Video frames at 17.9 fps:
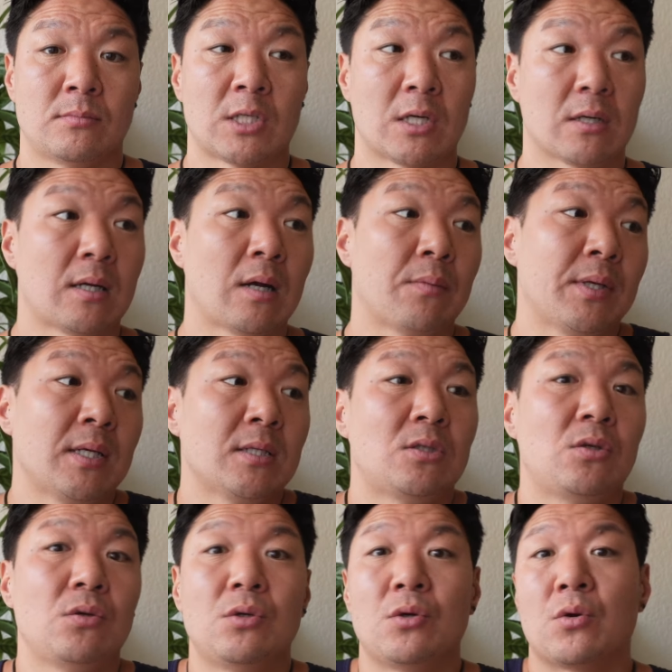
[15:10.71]
that are coming
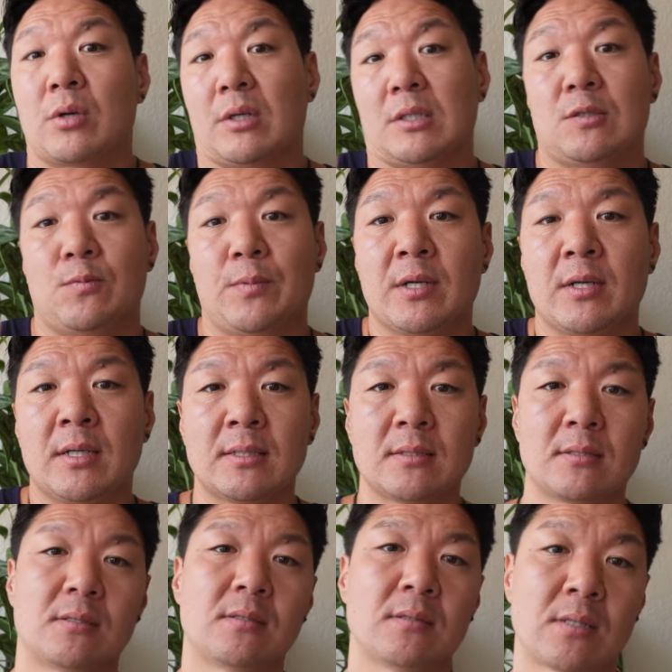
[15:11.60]
into your
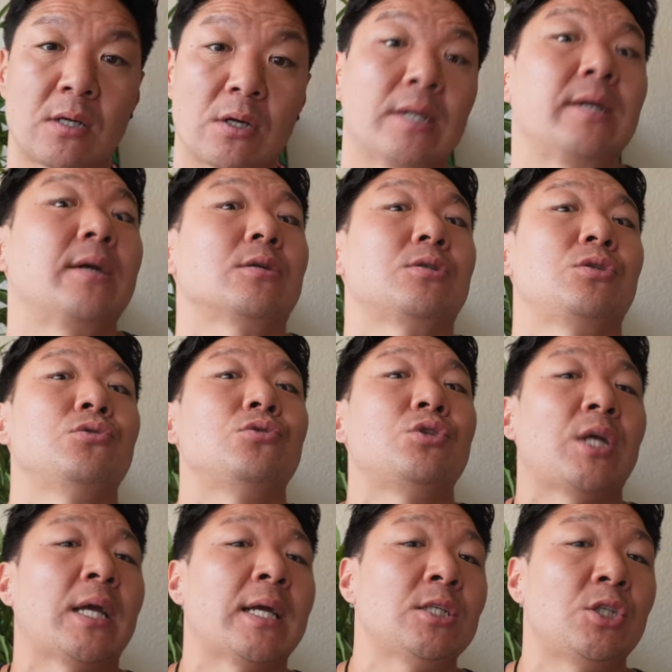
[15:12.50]
experience, that are here to
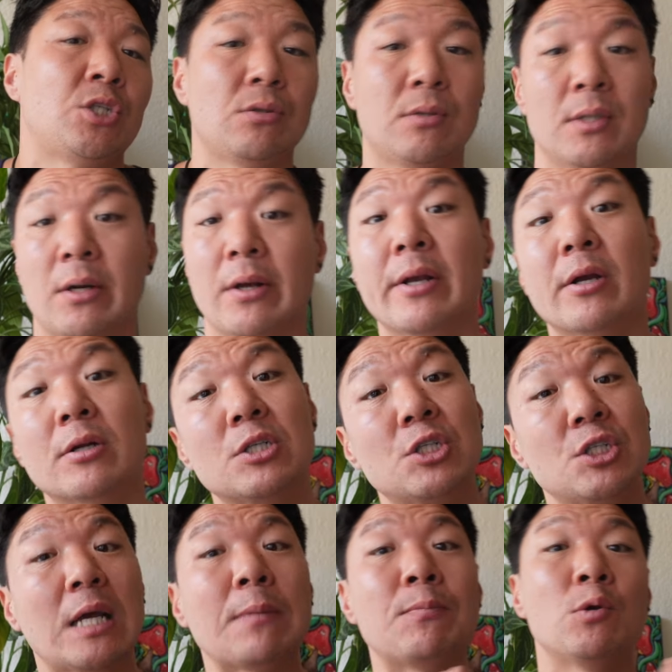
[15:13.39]
change you, that are here to
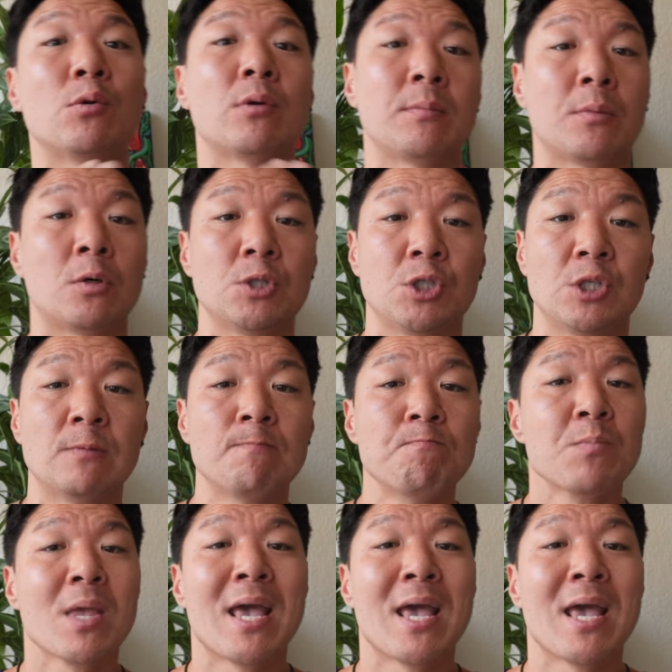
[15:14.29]
shape you and mold you.